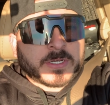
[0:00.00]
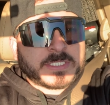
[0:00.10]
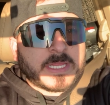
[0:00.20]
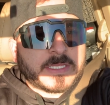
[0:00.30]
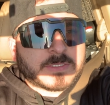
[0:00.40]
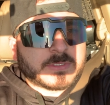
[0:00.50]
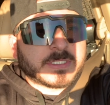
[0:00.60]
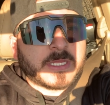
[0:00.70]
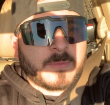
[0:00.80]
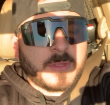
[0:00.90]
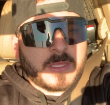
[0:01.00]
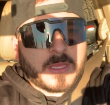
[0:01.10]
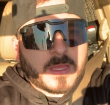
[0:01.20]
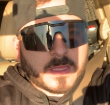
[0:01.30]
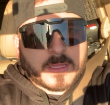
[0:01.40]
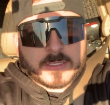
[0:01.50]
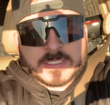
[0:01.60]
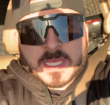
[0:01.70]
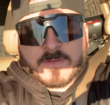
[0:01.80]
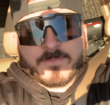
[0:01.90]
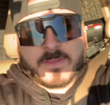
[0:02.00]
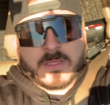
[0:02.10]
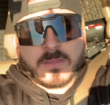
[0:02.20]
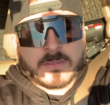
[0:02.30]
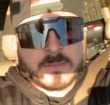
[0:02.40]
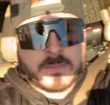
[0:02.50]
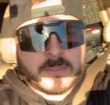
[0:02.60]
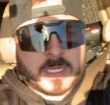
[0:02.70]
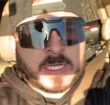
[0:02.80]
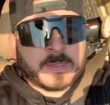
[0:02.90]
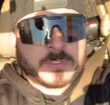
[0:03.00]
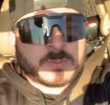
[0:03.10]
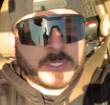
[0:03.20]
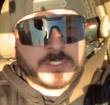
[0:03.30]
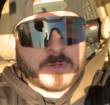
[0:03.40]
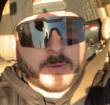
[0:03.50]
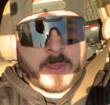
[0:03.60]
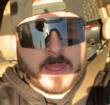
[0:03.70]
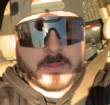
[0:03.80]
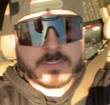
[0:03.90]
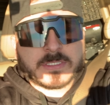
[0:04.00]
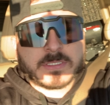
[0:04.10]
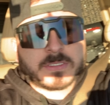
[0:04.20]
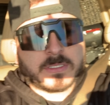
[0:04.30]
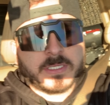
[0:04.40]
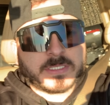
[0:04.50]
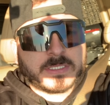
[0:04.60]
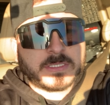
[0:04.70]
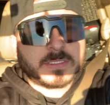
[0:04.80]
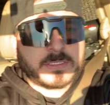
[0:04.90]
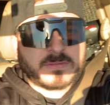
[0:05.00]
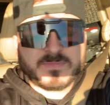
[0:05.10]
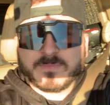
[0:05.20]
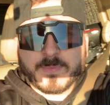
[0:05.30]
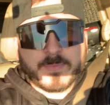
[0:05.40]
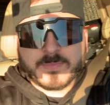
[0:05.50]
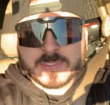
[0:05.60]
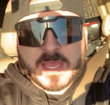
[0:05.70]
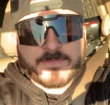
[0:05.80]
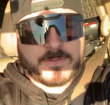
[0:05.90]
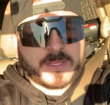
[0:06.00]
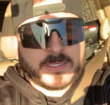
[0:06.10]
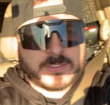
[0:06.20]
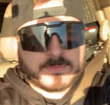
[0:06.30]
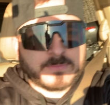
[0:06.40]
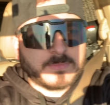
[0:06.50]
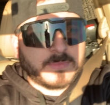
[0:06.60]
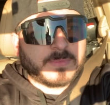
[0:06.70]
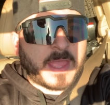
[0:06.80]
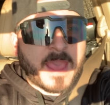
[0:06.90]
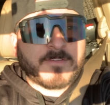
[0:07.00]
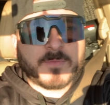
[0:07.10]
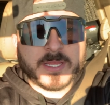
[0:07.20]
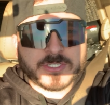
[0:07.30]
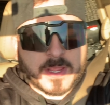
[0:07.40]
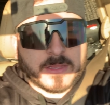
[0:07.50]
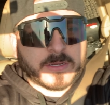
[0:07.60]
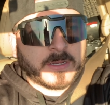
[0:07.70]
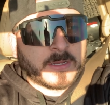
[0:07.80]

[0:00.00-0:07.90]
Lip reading: said this was going to be 10 feet, 2,200 pounds. It's definitely half my trailer.